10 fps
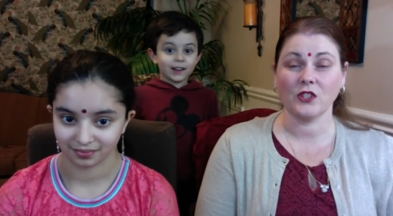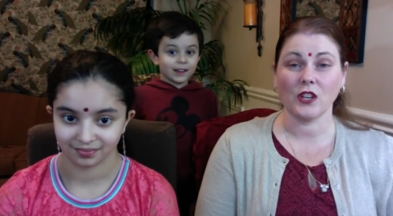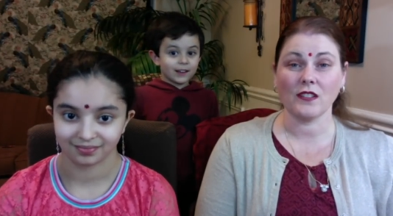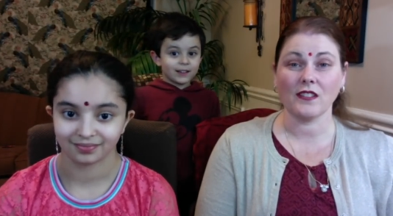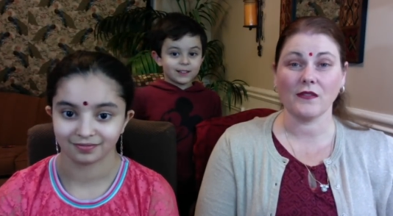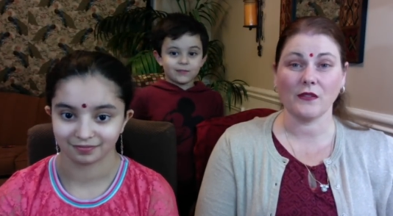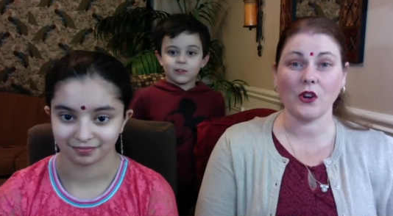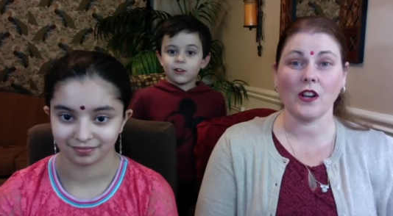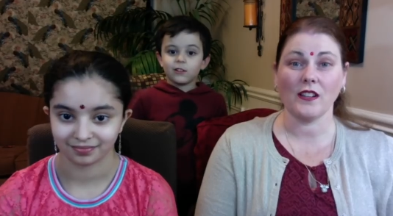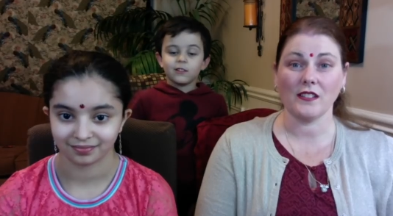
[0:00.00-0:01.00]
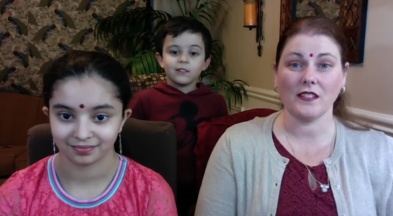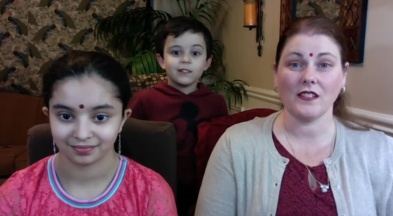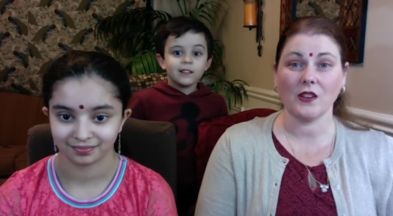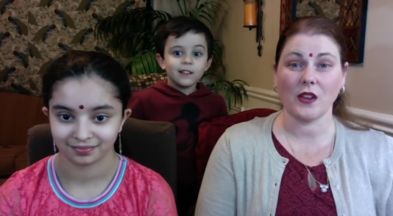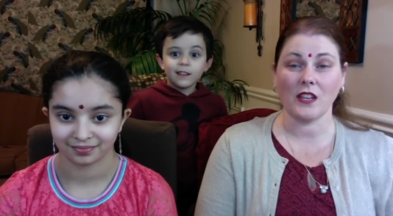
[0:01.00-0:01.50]
Speaker 1: just the foot.
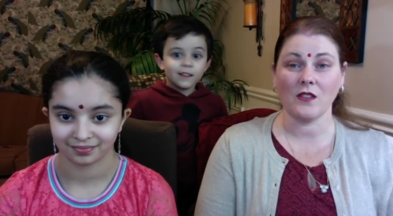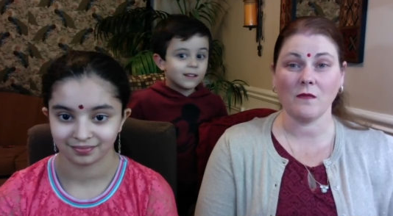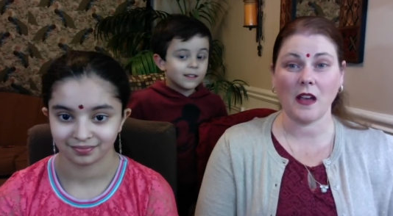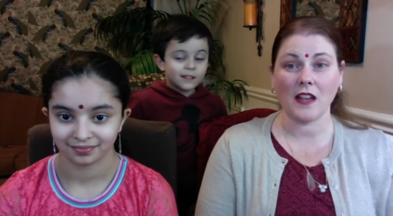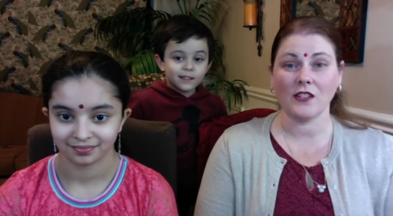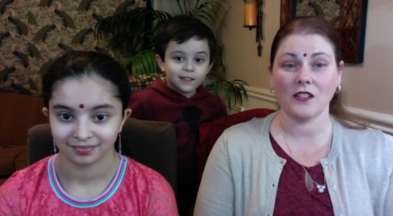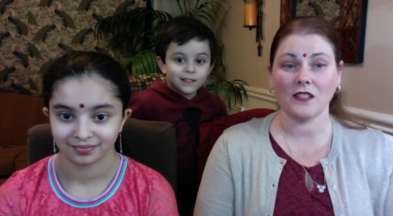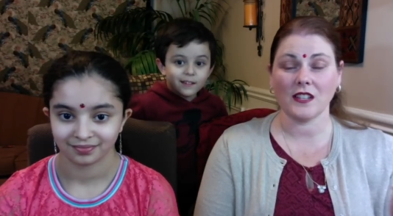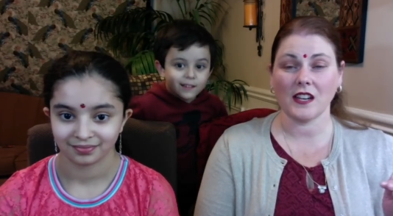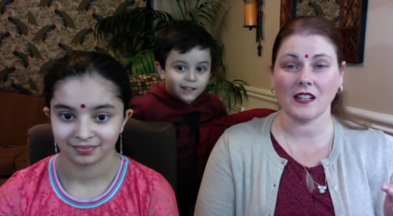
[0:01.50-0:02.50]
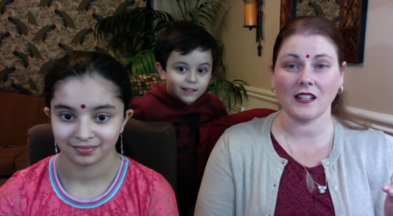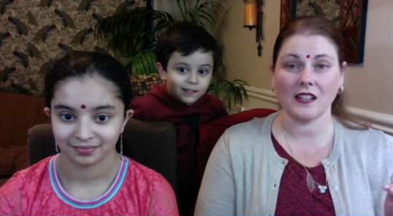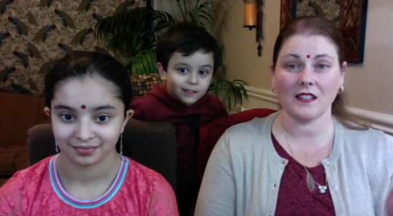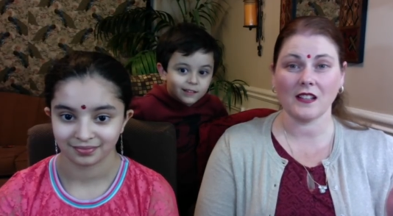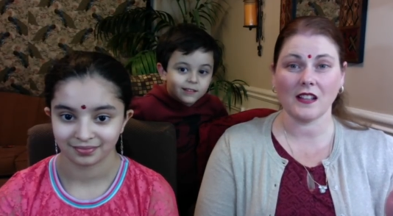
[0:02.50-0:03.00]
So can you imagine standing
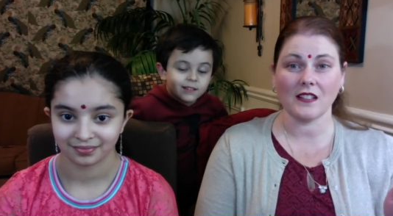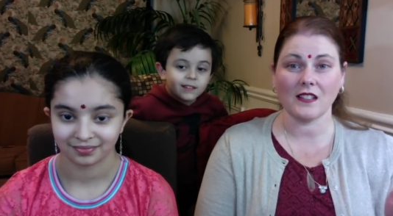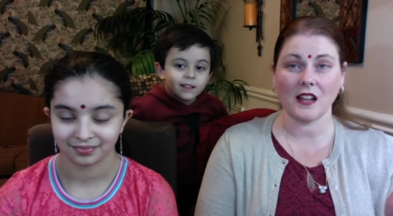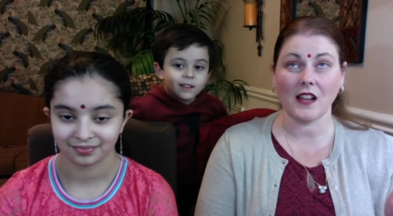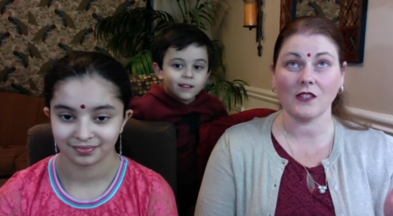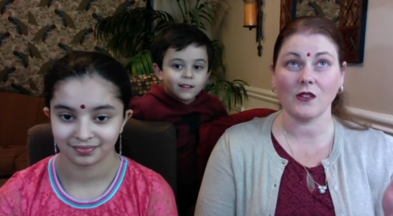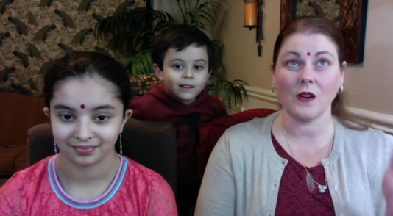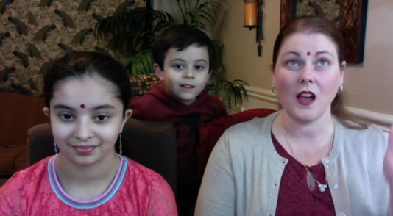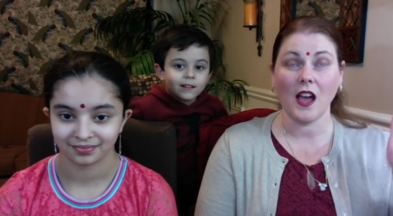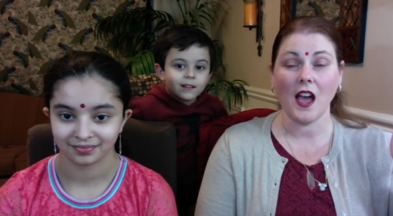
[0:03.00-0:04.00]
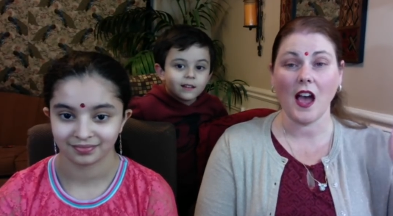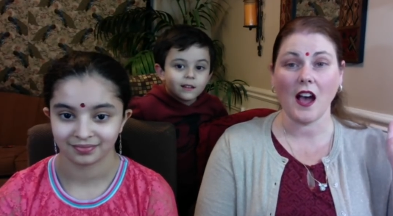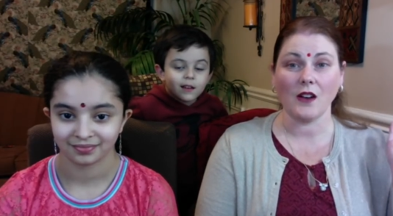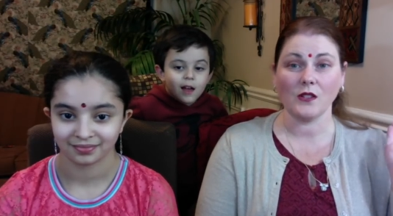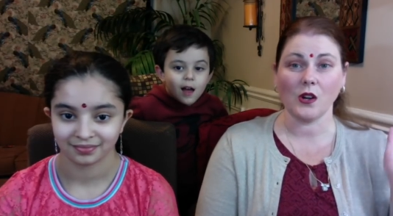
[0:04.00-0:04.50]
next to that statue?
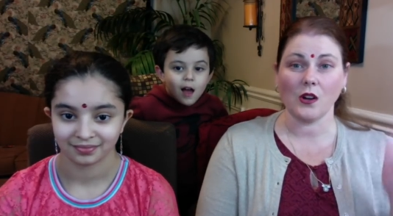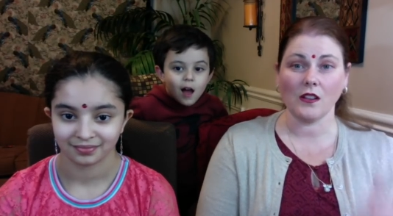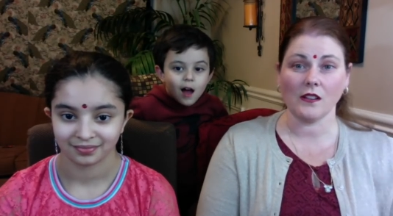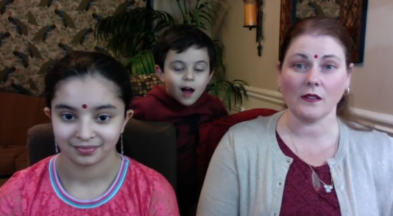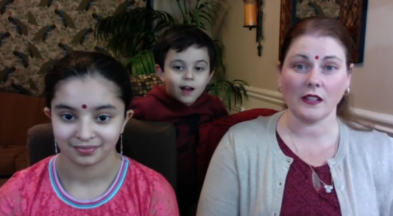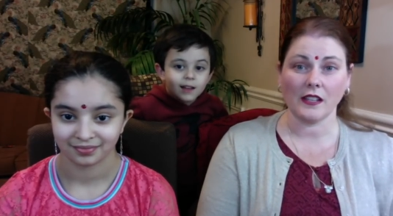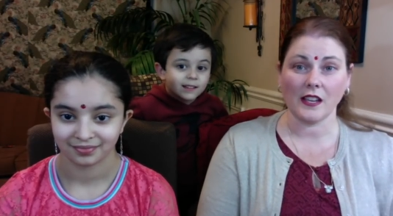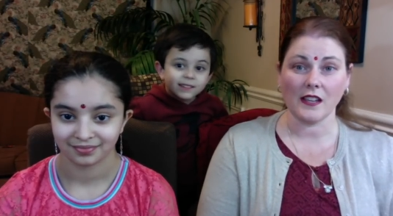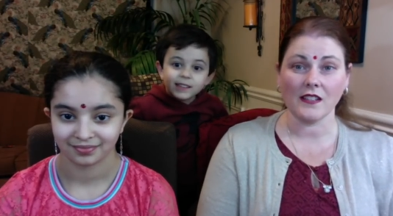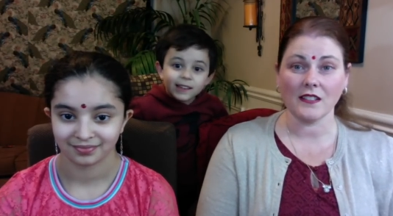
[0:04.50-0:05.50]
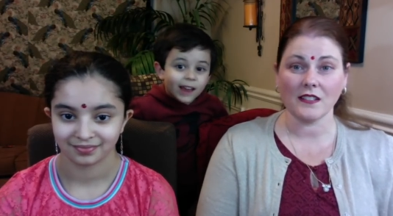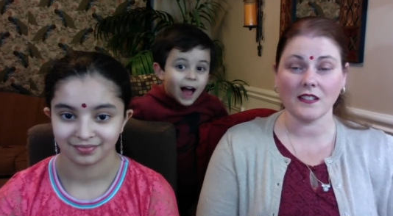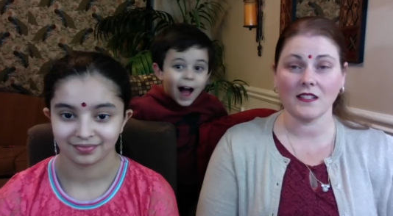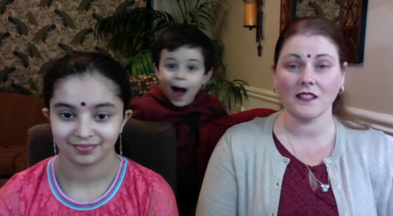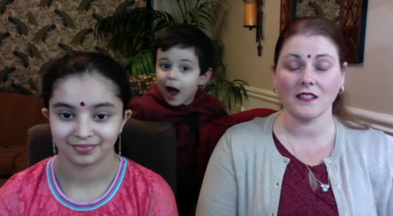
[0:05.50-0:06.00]
How tall it really is.
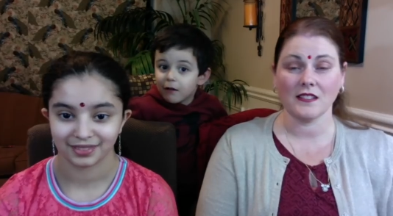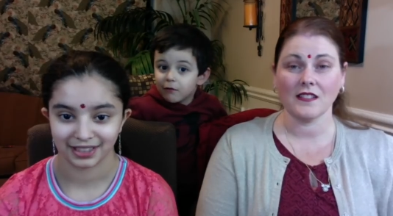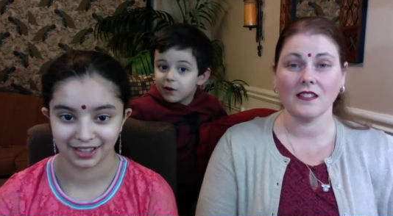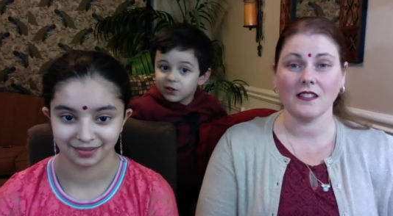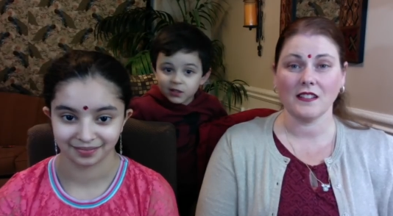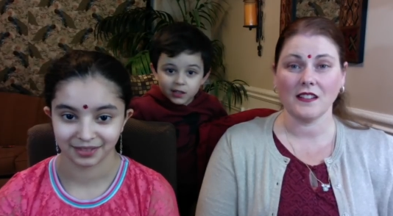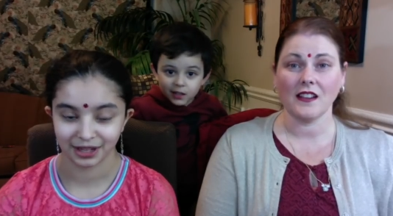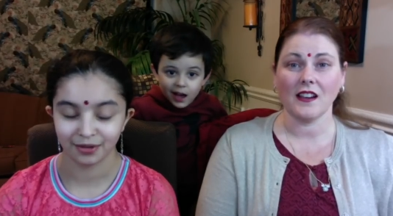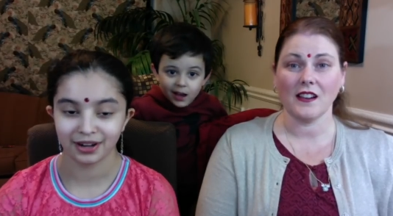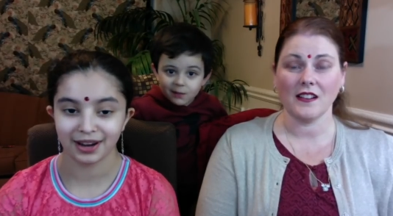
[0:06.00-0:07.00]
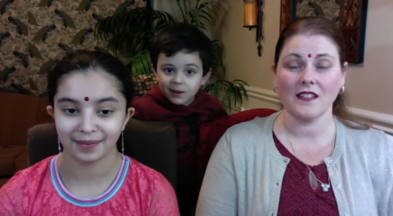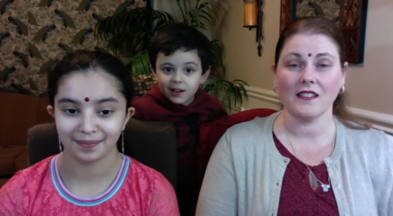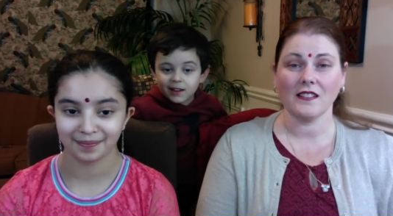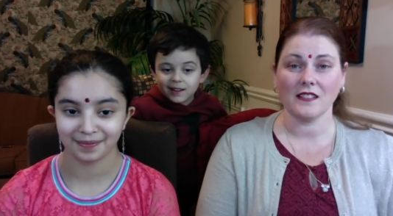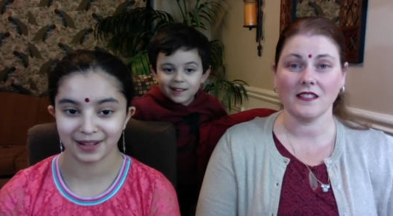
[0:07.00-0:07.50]
Yeah,
Speaker 2: I would. climb you would
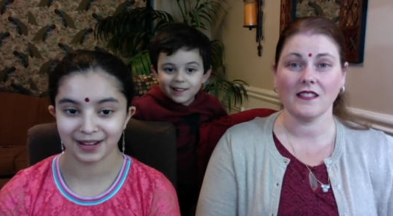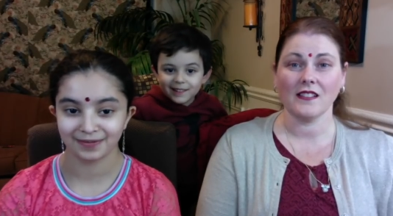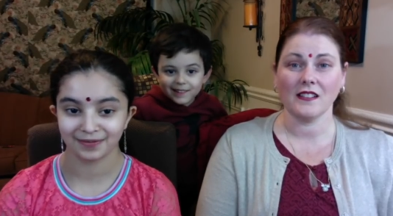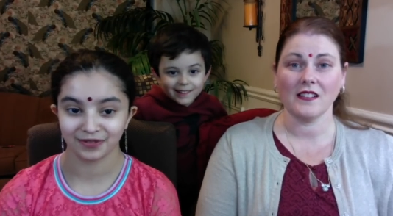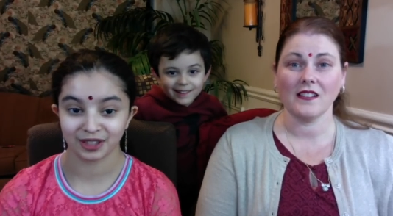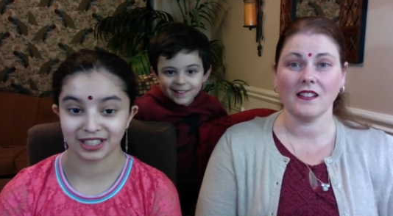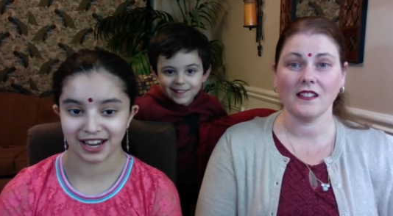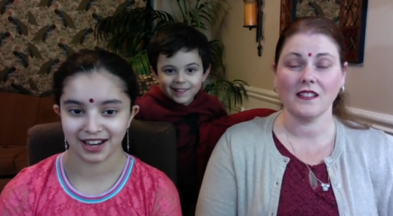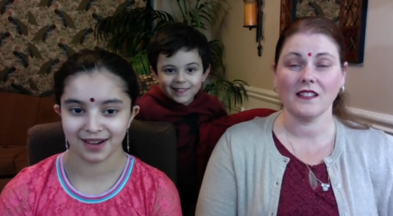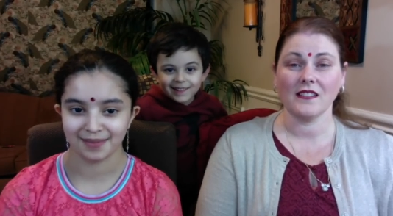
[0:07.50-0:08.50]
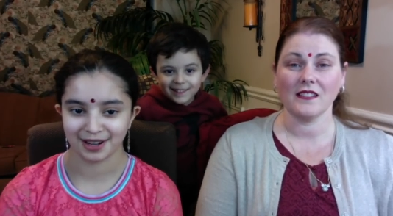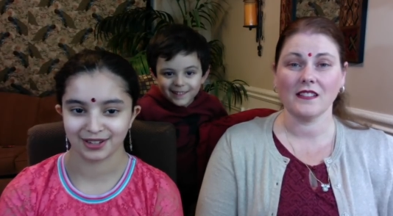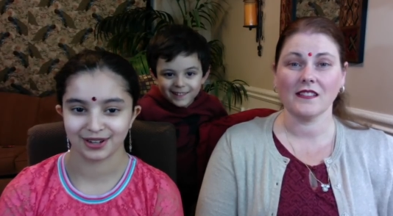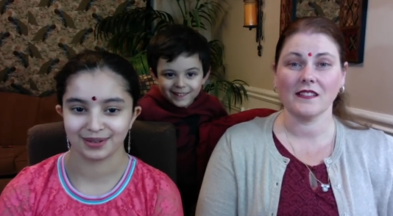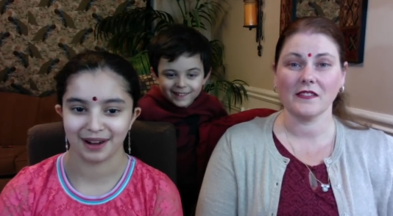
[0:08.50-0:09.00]
For taking a
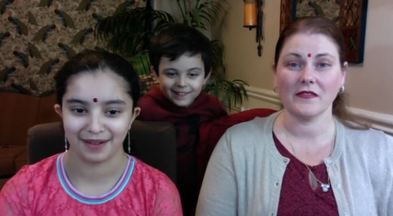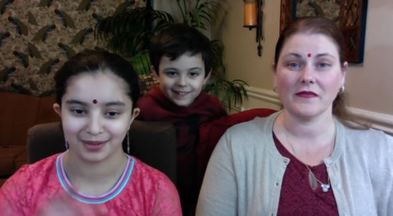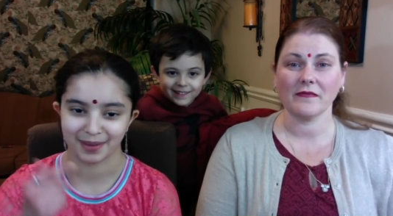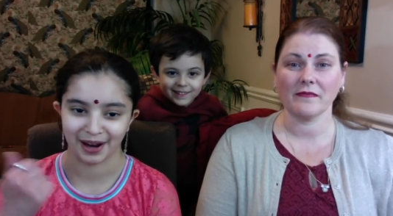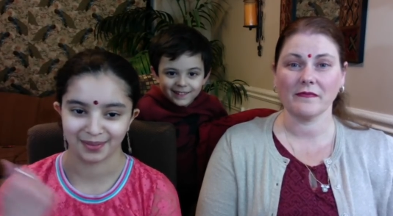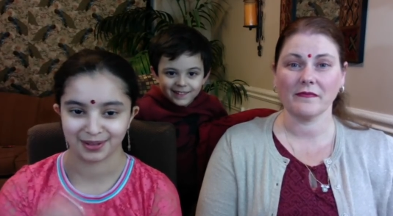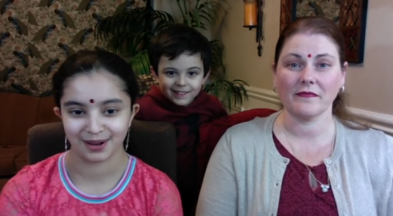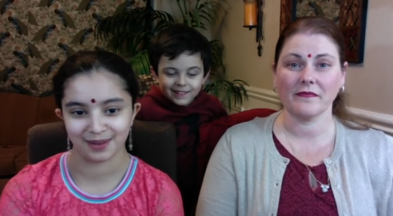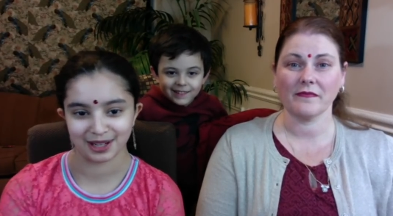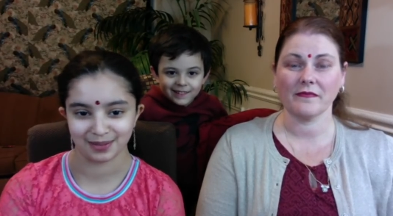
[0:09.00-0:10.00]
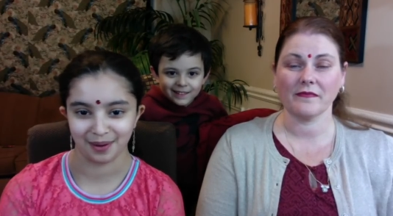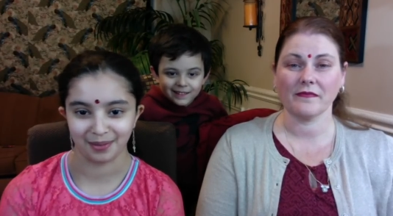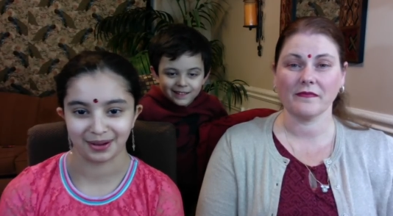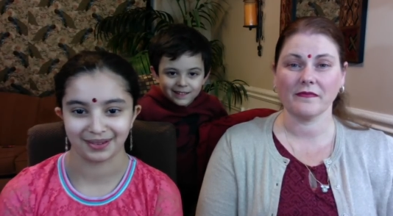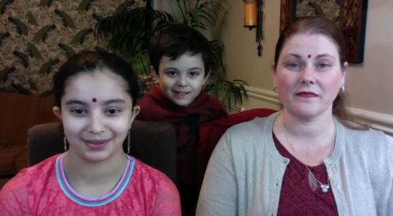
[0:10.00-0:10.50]
picture, you would not have to back up so much. You
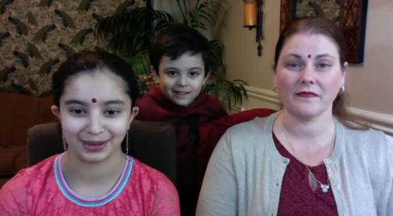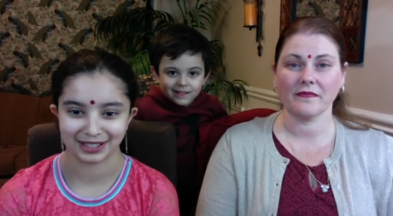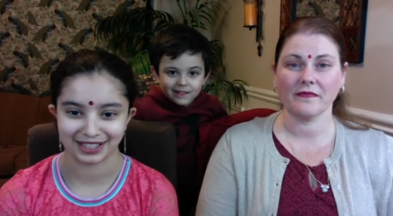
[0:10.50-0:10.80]
probably wouldn't